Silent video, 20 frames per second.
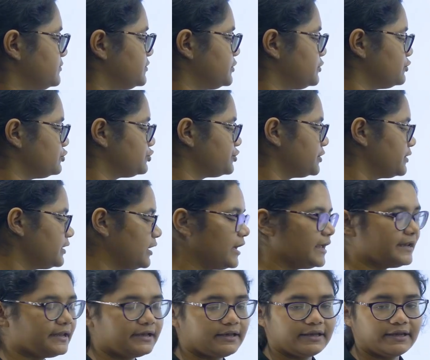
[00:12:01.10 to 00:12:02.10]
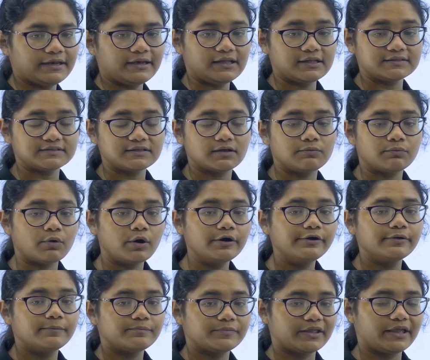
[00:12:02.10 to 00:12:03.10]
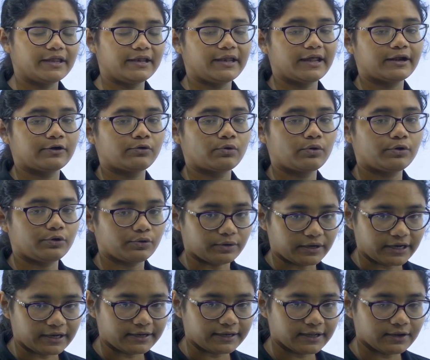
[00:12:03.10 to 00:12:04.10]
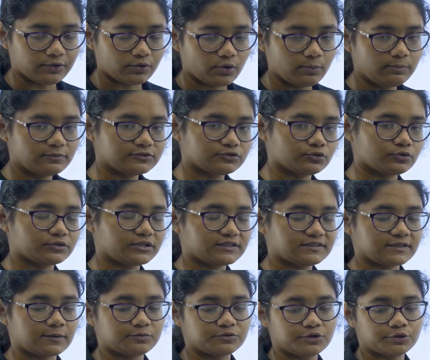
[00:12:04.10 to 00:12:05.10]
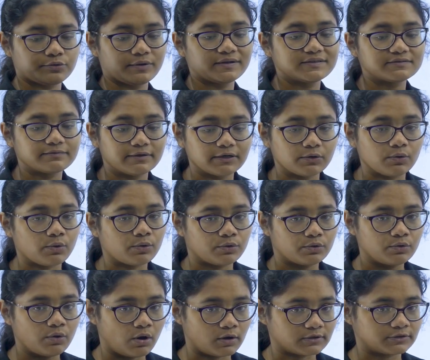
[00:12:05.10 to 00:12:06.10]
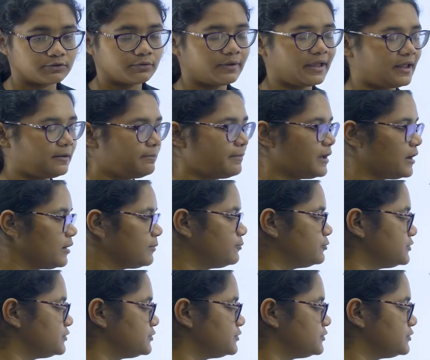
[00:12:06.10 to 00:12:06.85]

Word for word: substitution aniline is a what electron donating group. So, the substituents will go to ortho and para